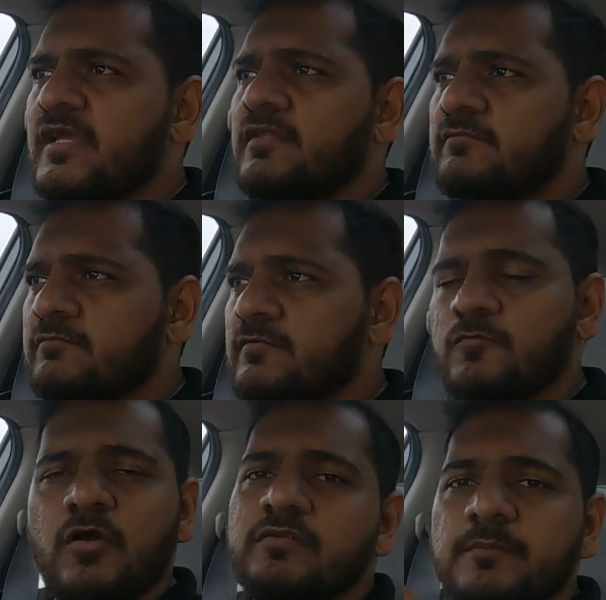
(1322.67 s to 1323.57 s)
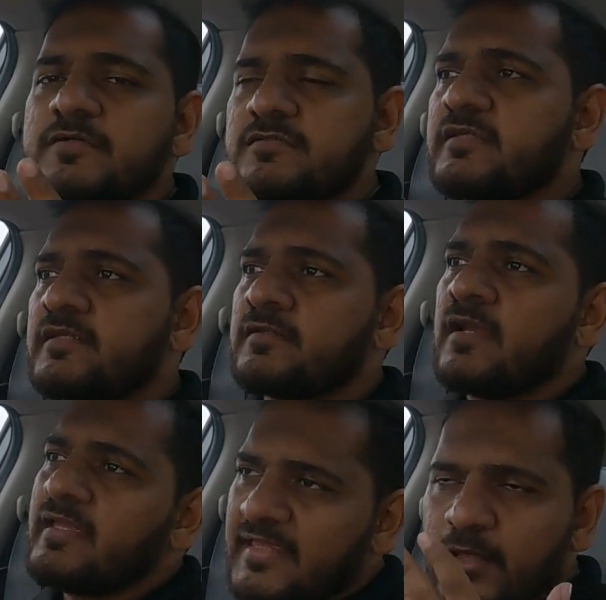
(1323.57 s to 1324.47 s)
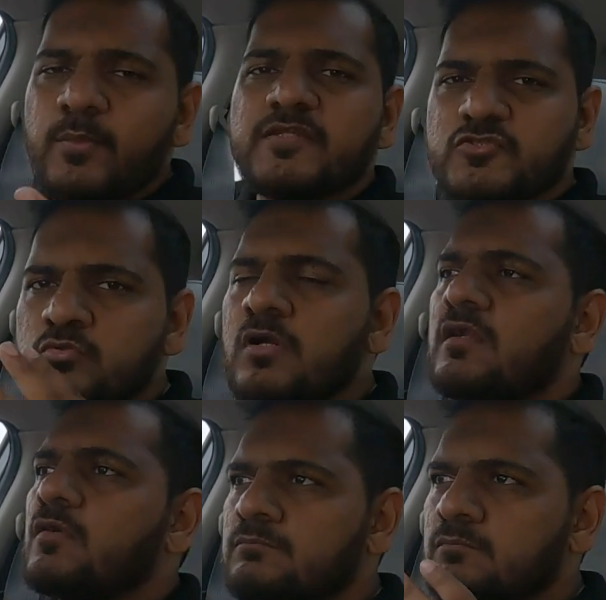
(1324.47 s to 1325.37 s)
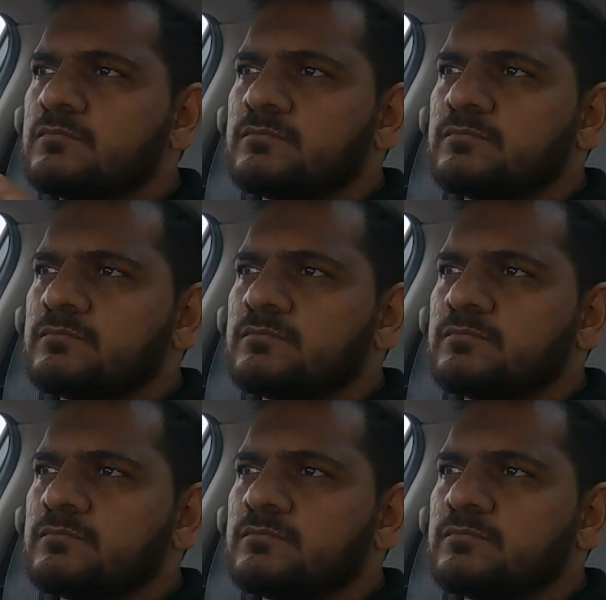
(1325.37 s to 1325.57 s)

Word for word: and for 100%, it equates to around